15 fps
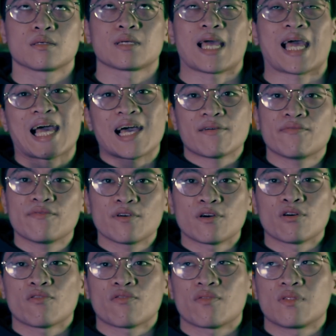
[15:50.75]
half
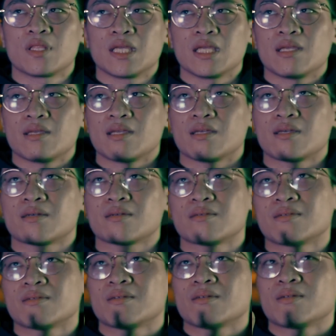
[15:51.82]
of the
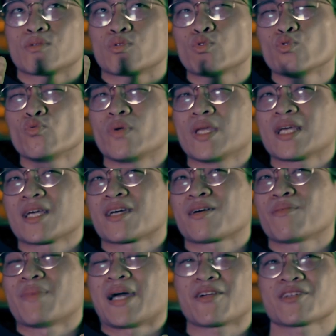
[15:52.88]
2-week
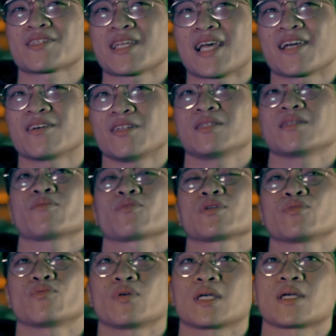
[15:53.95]
microcycle. We're
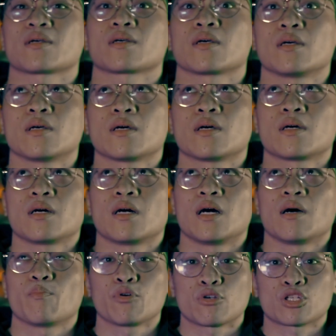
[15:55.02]
doing
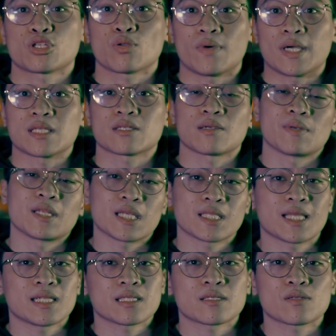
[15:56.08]
push twice. I'm hitting
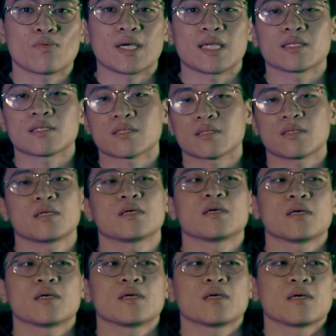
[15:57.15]
delts twice.
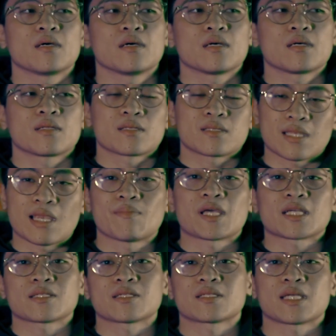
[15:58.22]
Same
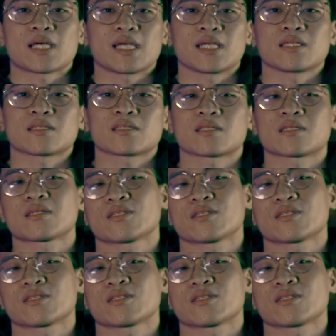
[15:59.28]
exercise,